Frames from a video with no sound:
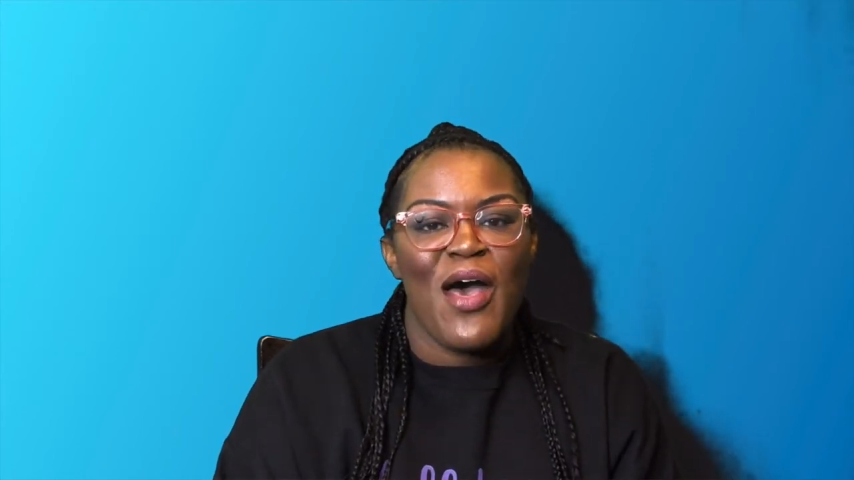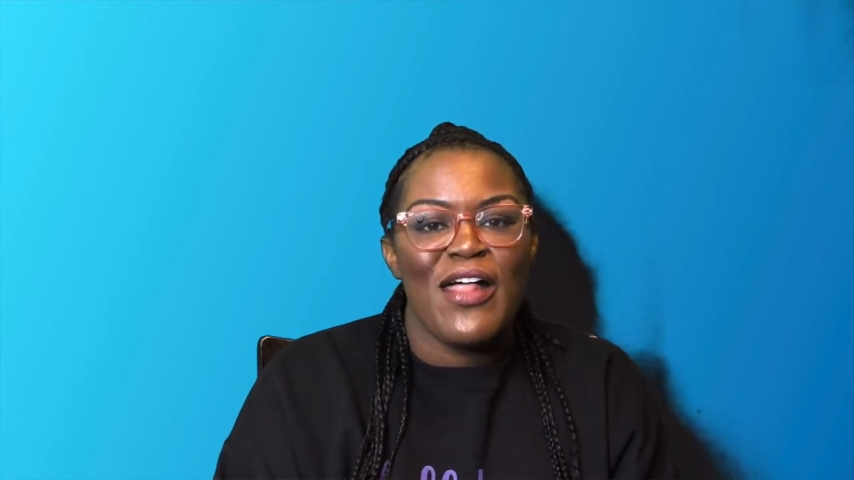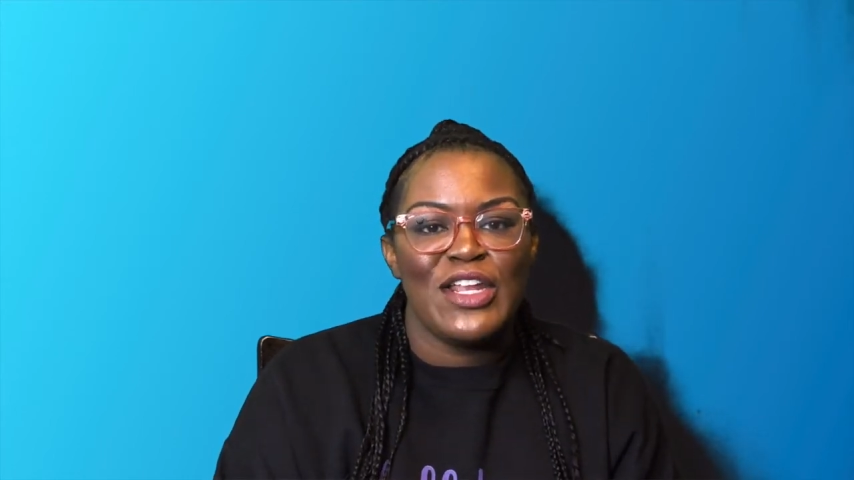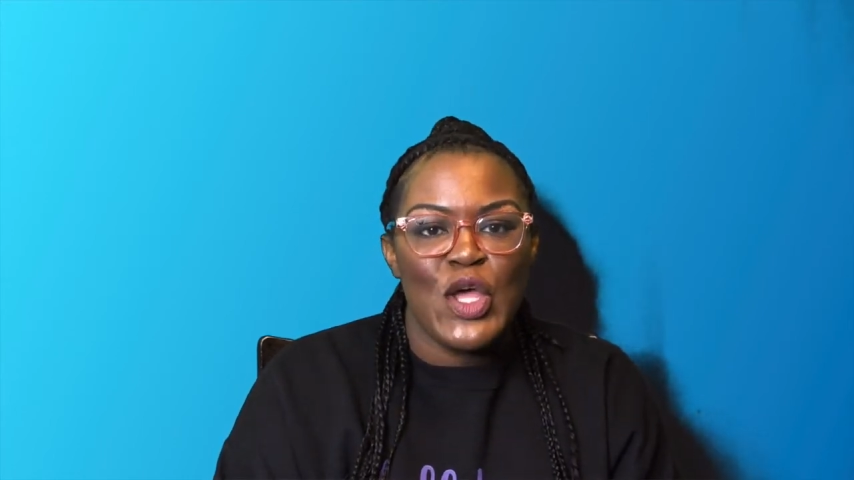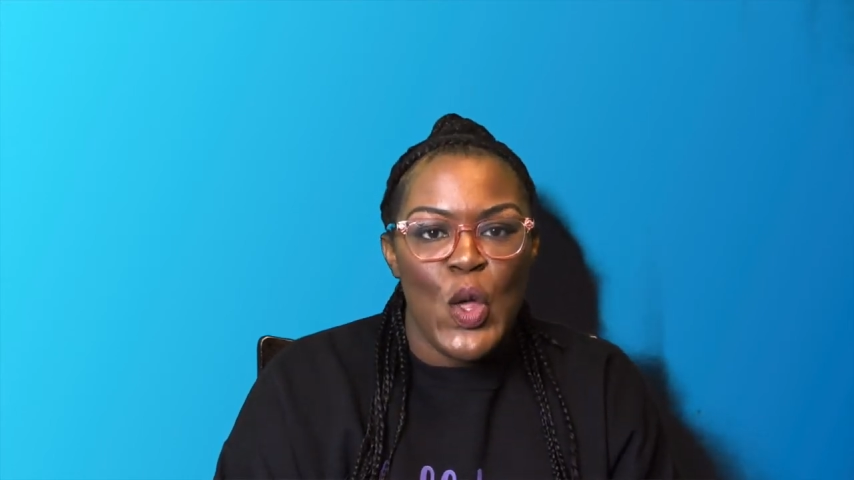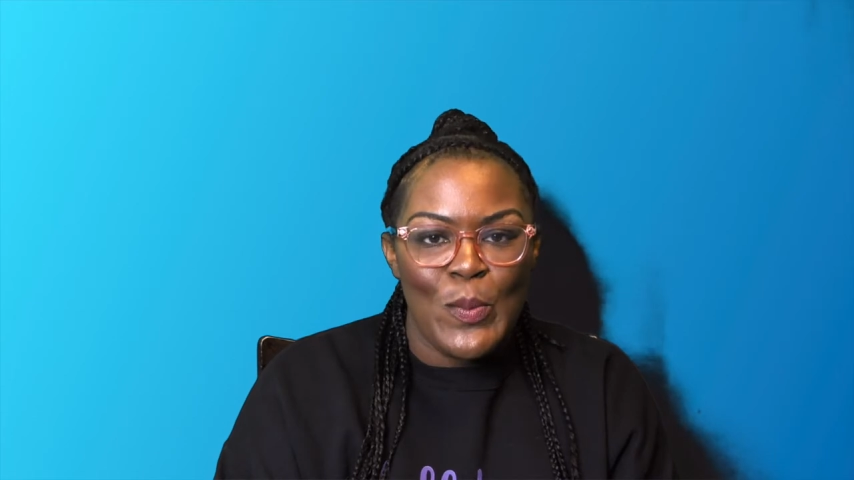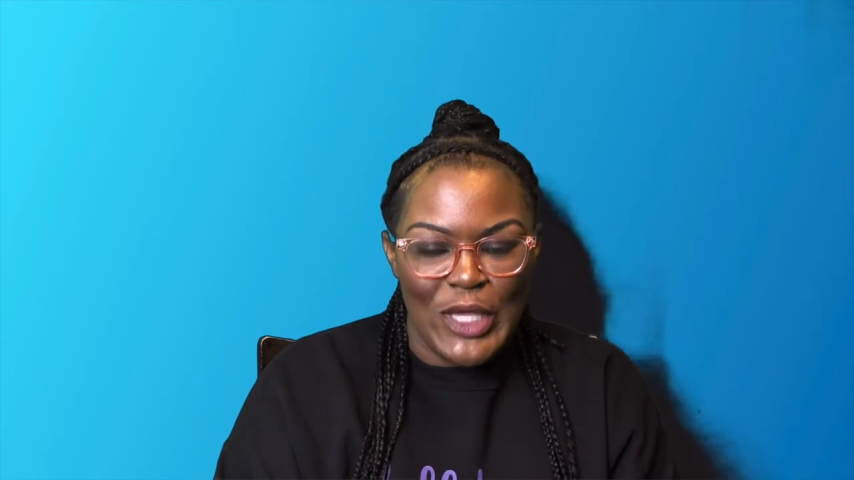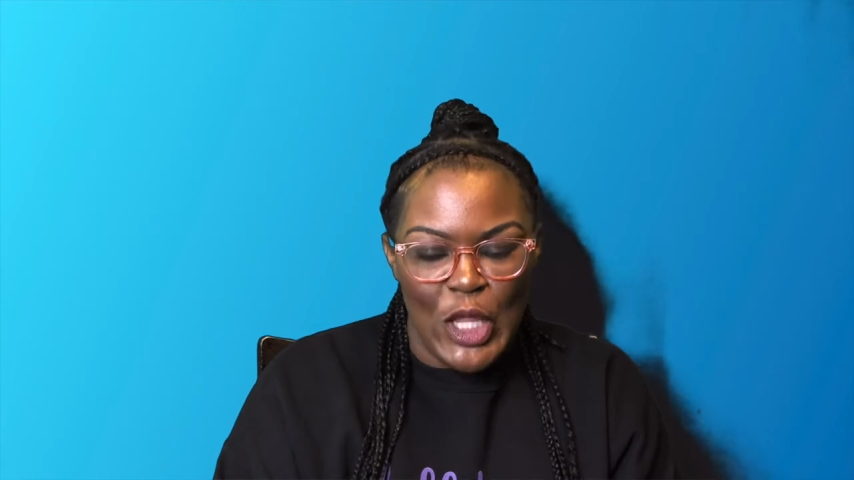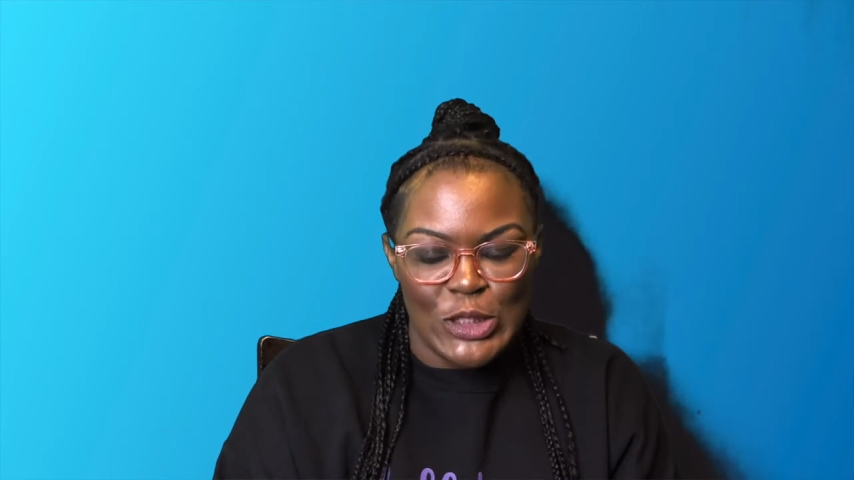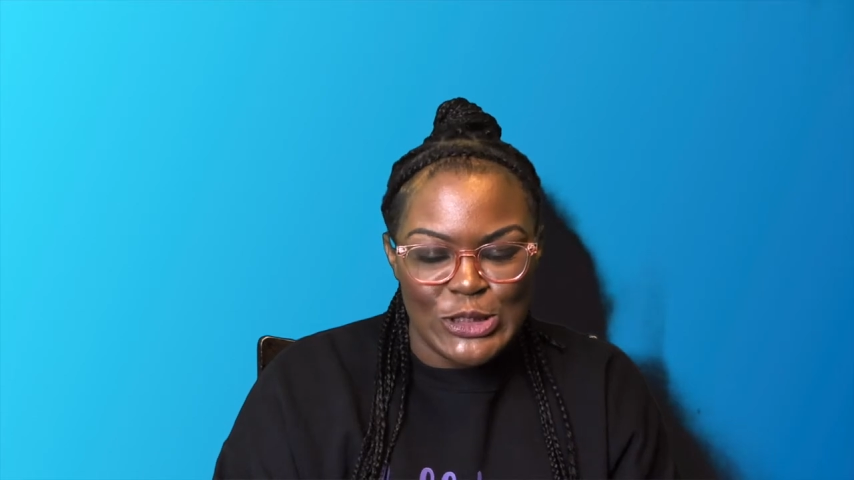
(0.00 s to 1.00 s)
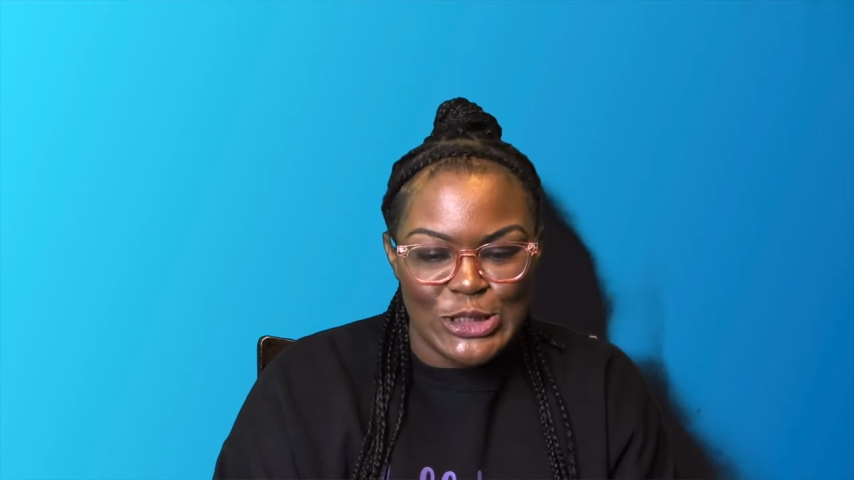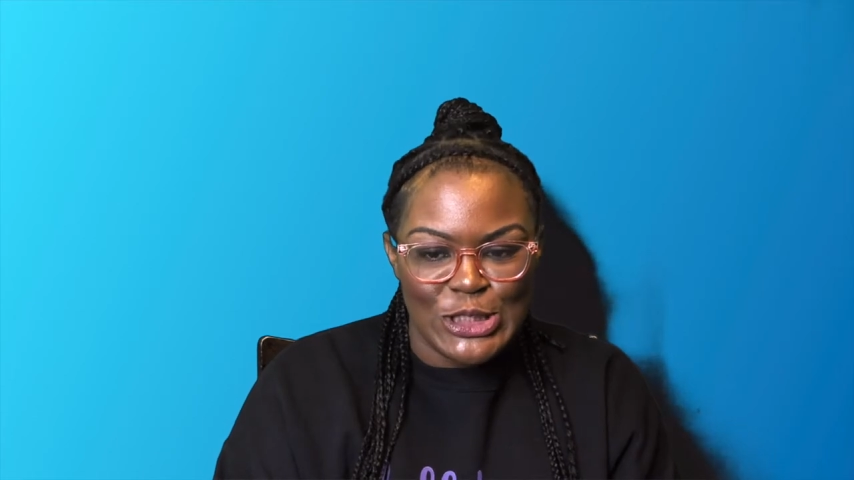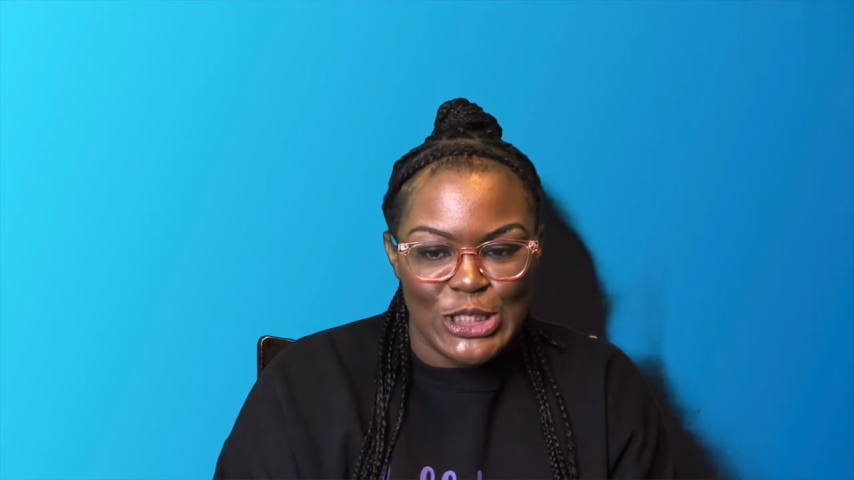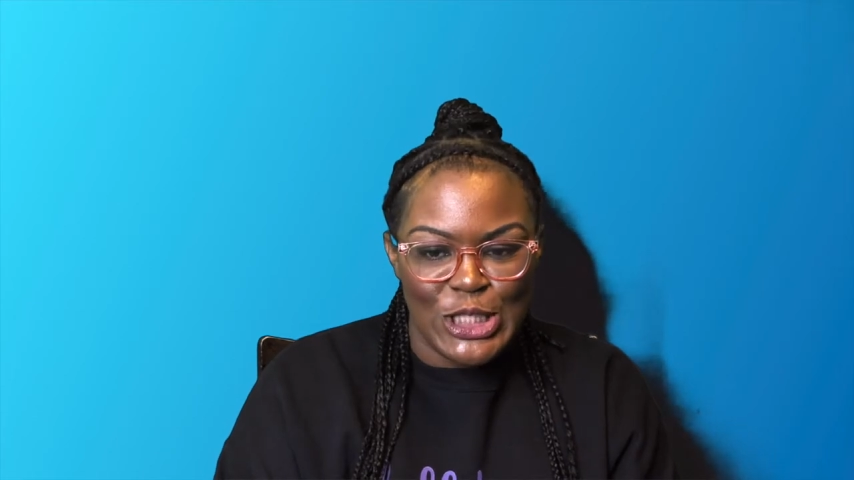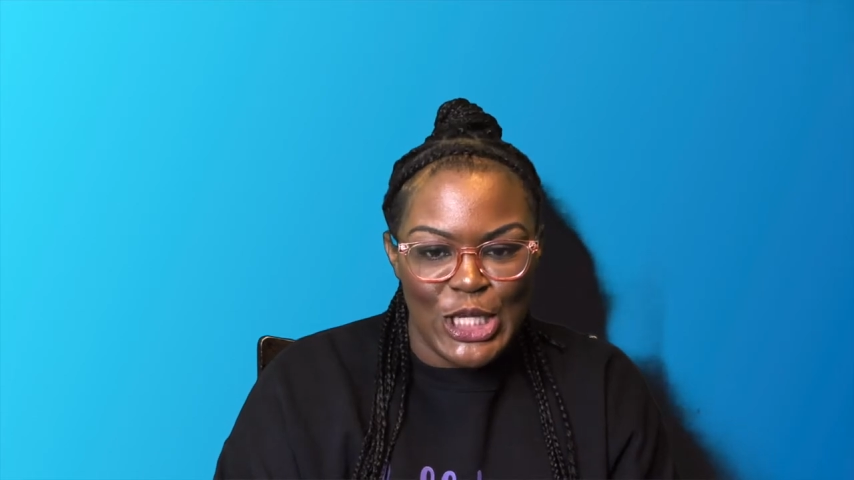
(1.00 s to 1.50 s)
polynomials.
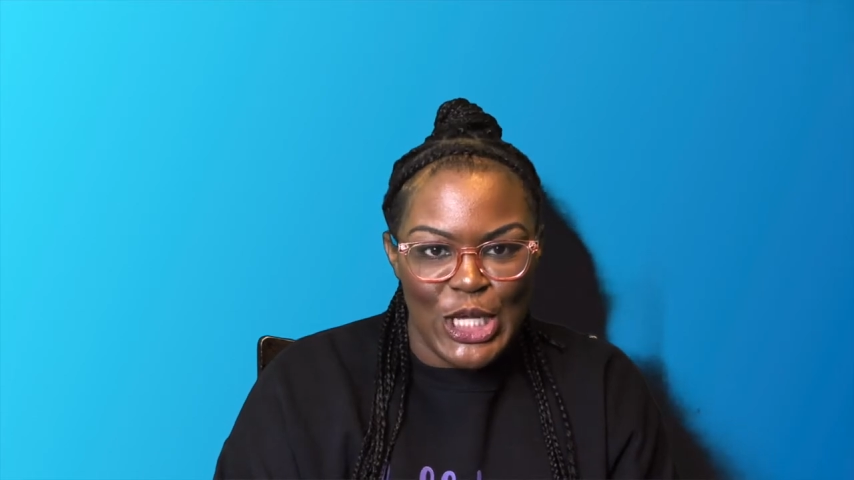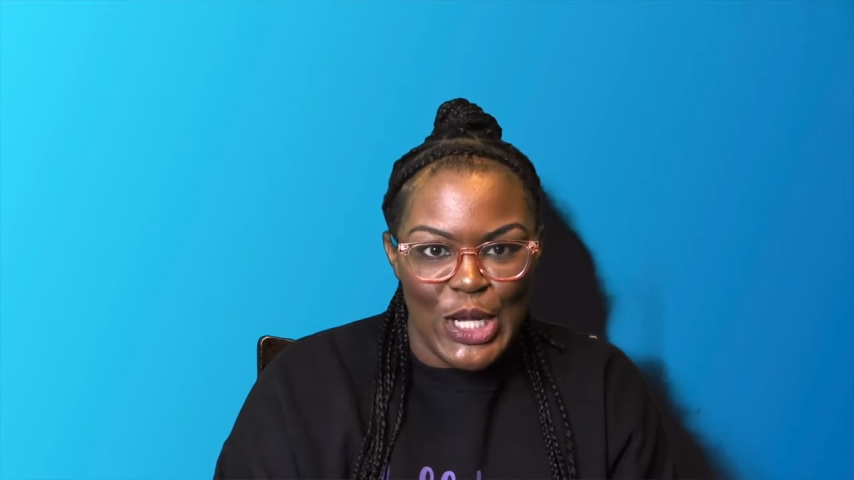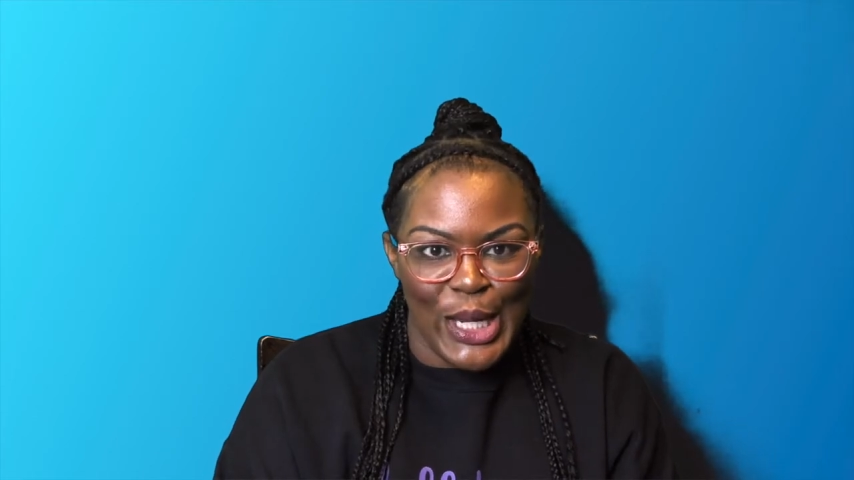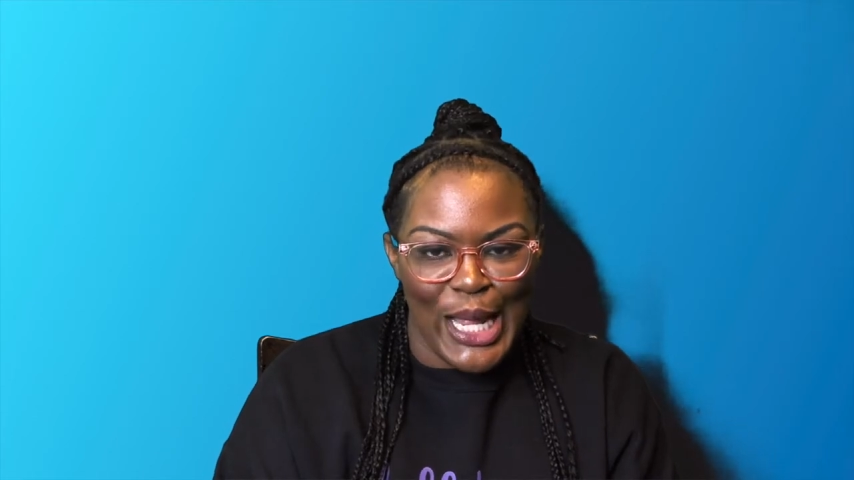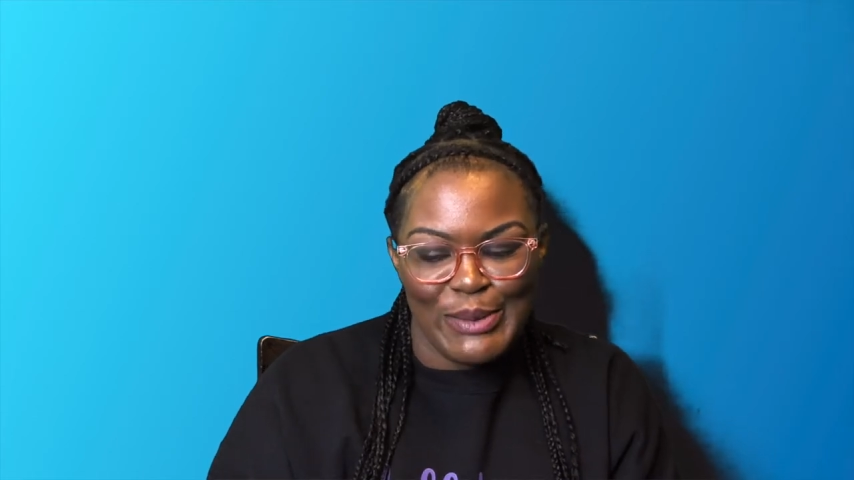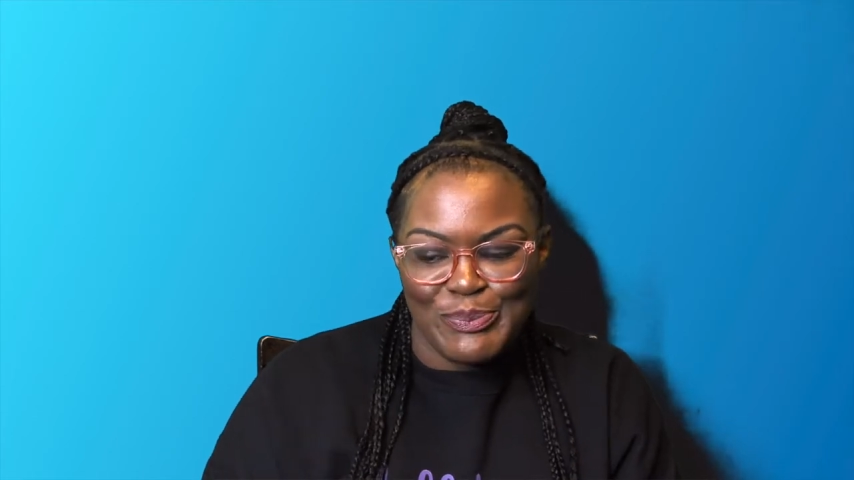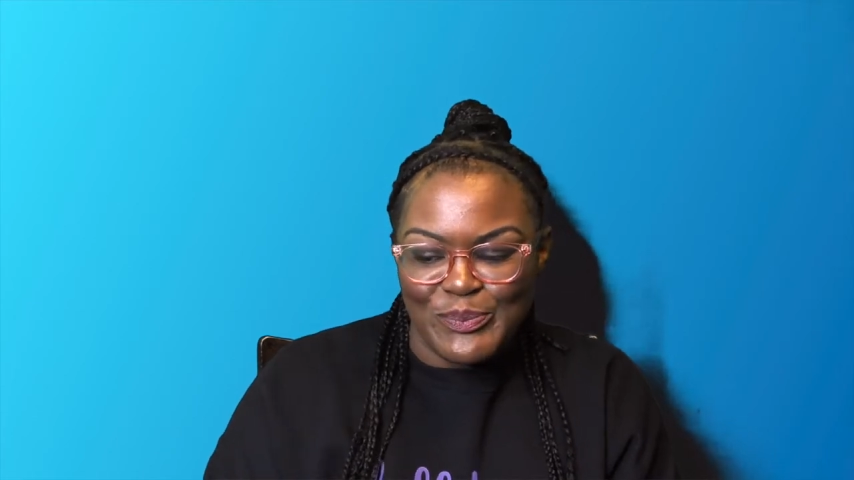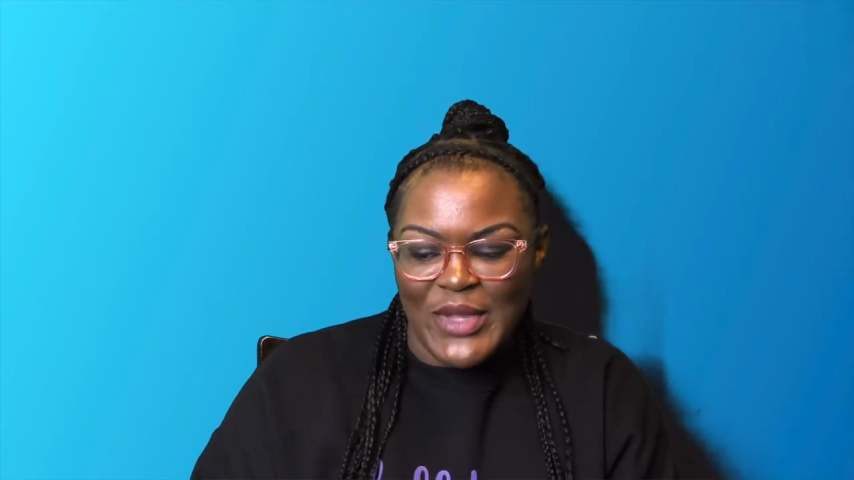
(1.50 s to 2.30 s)
Okay?